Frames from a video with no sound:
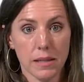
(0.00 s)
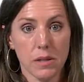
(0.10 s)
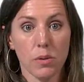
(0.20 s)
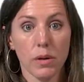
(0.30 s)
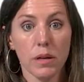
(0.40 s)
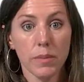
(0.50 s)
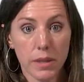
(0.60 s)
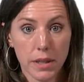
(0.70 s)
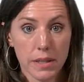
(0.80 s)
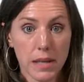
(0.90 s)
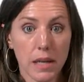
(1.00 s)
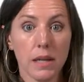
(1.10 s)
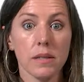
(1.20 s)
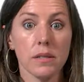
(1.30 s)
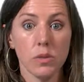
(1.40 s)
So community
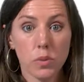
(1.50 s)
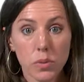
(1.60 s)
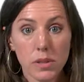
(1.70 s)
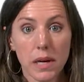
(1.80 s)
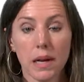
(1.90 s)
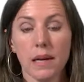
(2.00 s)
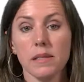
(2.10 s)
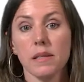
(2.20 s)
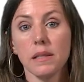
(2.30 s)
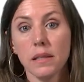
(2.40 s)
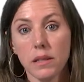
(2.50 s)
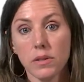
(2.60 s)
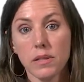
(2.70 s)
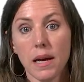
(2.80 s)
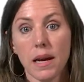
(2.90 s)
settings, school settings,
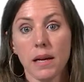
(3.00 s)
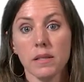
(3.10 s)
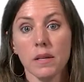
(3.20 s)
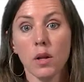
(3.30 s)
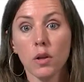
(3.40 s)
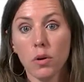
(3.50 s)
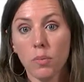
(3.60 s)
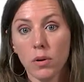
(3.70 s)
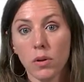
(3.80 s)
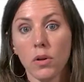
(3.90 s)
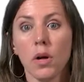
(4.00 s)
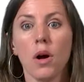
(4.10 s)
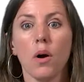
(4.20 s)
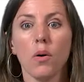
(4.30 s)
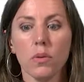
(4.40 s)
clinical settings, global,
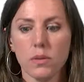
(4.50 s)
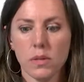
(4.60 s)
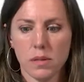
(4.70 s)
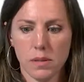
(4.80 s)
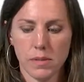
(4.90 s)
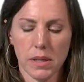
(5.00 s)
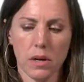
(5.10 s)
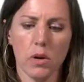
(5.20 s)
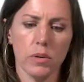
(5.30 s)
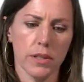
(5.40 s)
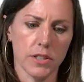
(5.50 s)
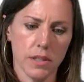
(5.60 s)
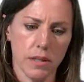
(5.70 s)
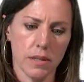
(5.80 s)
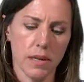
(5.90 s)
whole systems, and coalitions.